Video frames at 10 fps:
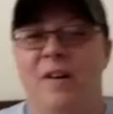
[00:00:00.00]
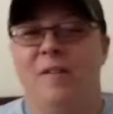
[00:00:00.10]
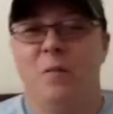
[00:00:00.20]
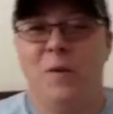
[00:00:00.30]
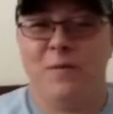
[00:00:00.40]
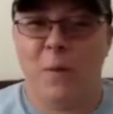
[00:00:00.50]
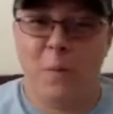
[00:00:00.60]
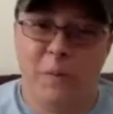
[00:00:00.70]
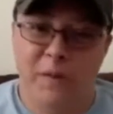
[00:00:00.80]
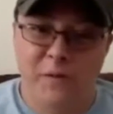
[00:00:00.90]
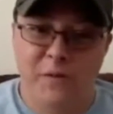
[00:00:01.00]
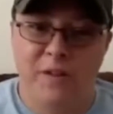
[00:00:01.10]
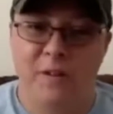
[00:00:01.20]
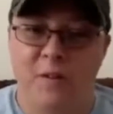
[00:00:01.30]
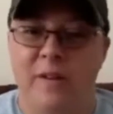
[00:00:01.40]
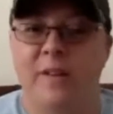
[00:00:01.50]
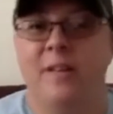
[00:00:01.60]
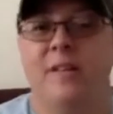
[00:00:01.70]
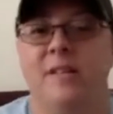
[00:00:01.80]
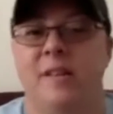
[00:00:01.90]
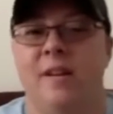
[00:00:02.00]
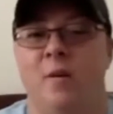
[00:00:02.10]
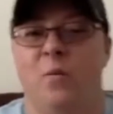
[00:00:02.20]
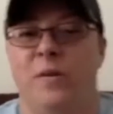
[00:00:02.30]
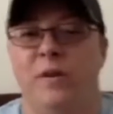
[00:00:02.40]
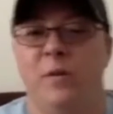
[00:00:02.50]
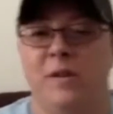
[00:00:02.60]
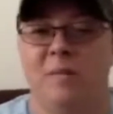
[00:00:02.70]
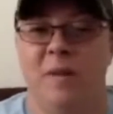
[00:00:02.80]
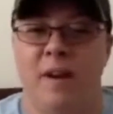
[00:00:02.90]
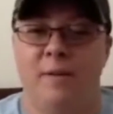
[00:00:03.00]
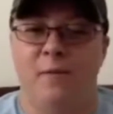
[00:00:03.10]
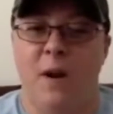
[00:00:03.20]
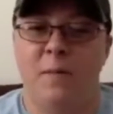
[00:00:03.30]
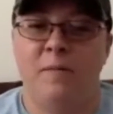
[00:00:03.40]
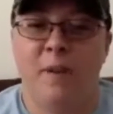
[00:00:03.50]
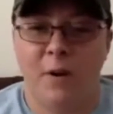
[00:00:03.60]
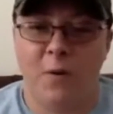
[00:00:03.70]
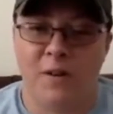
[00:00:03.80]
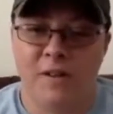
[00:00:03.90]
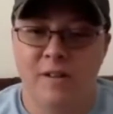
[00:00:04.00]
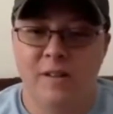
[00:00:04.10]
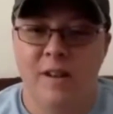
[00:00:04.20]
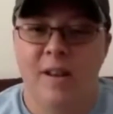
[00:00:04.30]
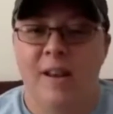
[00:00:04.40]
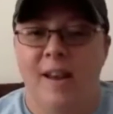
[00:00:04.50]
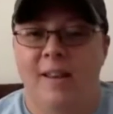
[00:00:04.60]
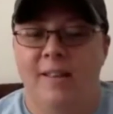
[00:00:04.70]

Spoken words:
what we usually do is we do some kind of rapid fire questions, and